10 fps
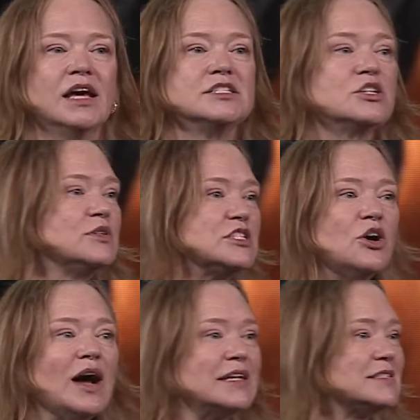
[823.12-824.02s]
And so it's
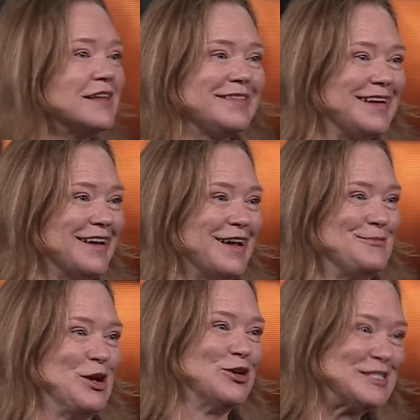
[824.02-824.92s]
no accident that I'm
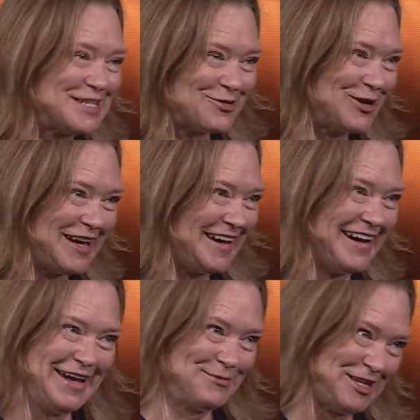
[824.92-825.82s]
here at C3
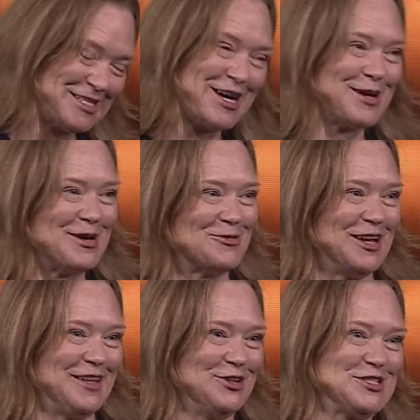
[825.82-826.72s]
AI. I'm going to talk about one
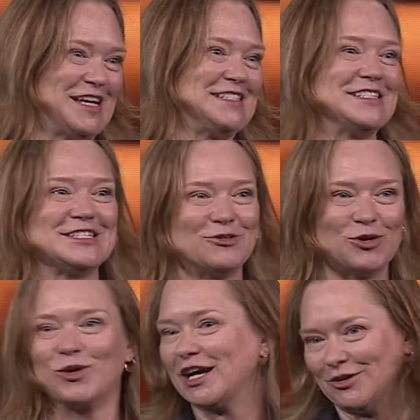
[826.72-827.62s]
of the use cases that
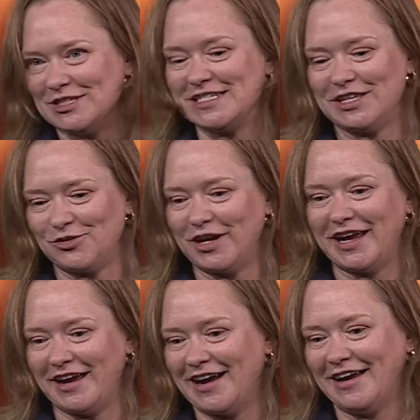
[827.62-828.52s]
we're working with C3
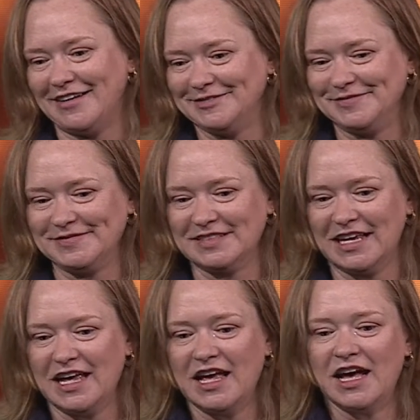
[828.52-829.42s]
AI
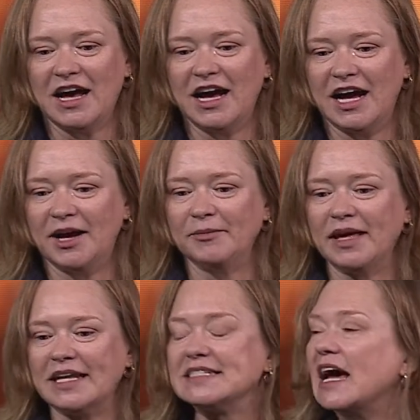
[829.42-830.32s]
on.
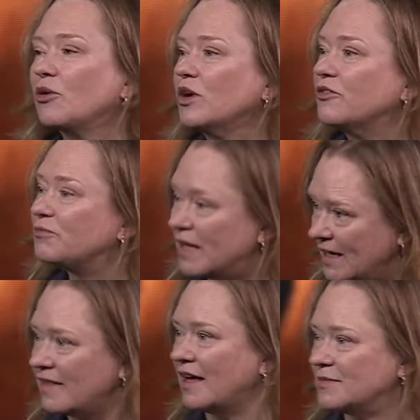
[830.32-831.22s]
And it's how we've
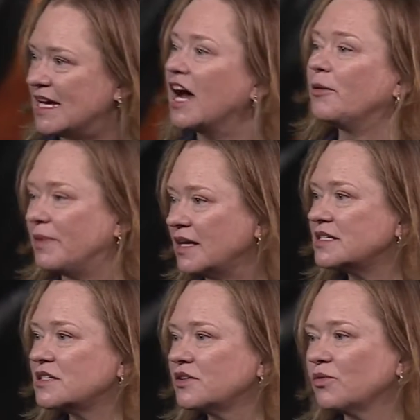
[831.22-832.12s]
picked them to help
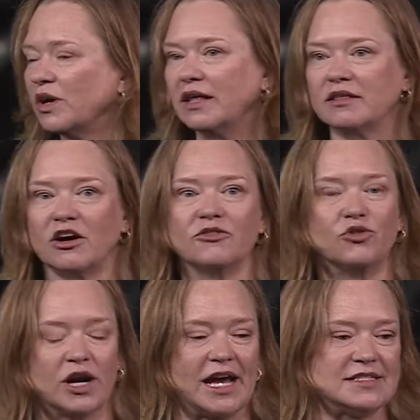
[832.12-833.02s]
us with our
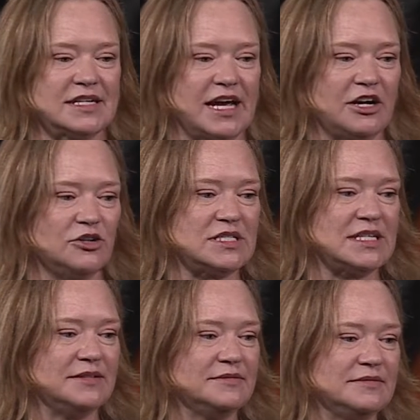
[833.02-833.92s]
forecasting accuracy.